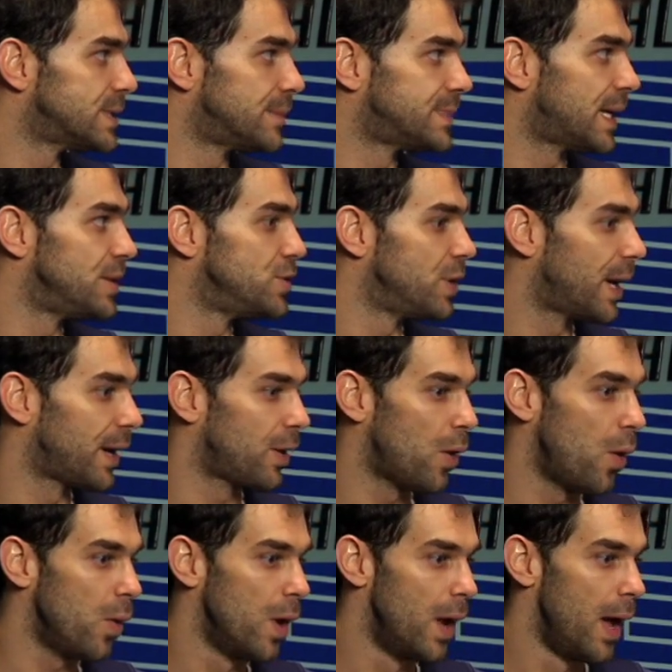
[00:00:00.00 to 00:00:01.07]
Sometimes you got to
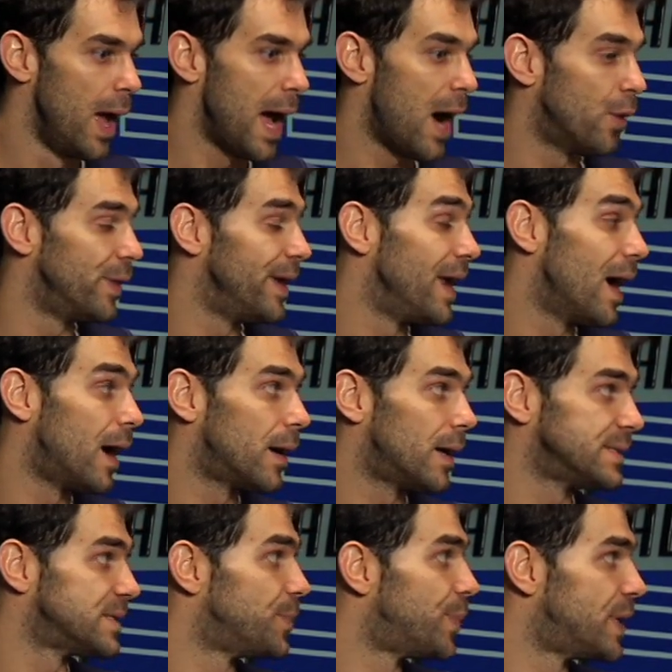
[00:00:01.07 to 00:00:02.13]
know how they are
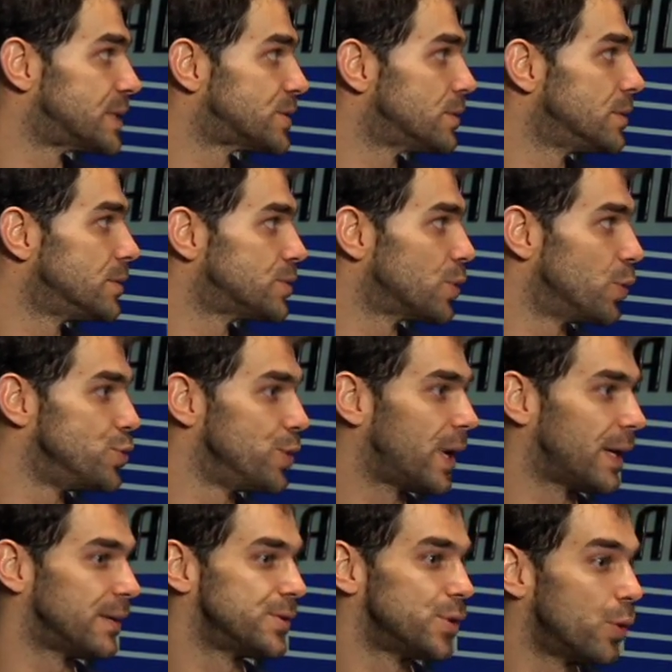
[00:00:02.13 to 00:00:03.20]
as a person, so you
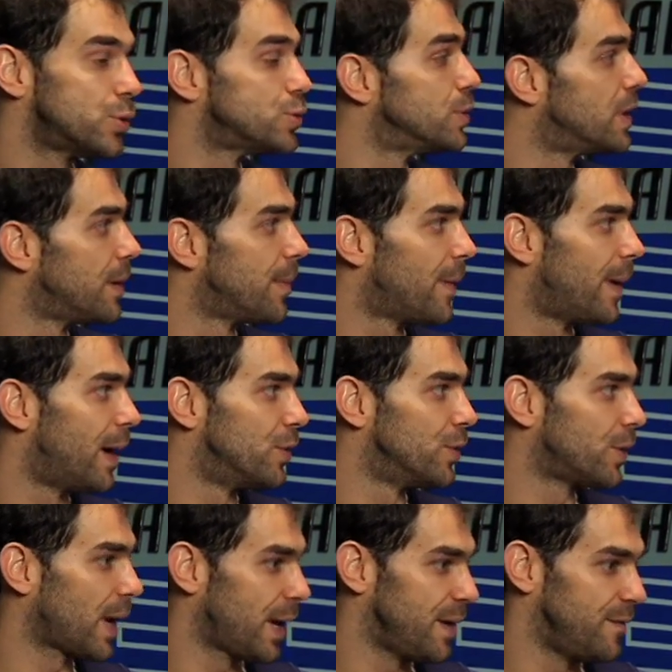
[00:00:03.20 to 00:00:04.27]
can talk to them about,
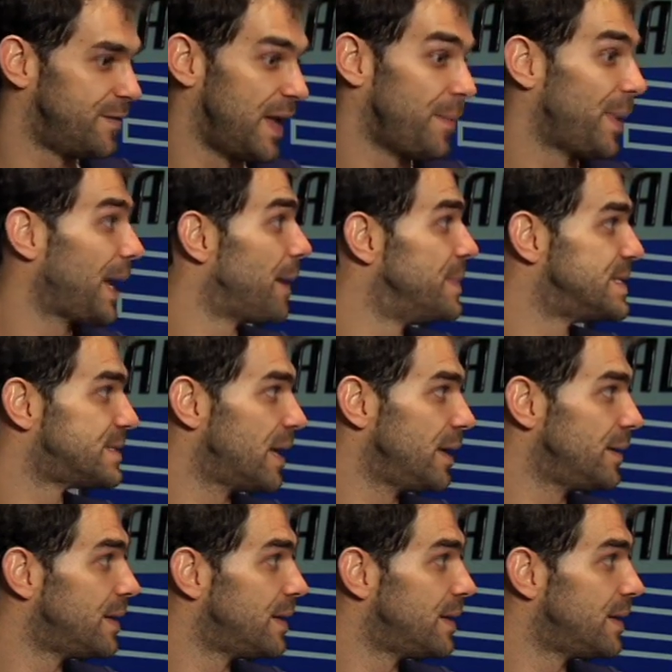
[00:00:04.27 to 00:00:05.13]
okay, if they make a mistake.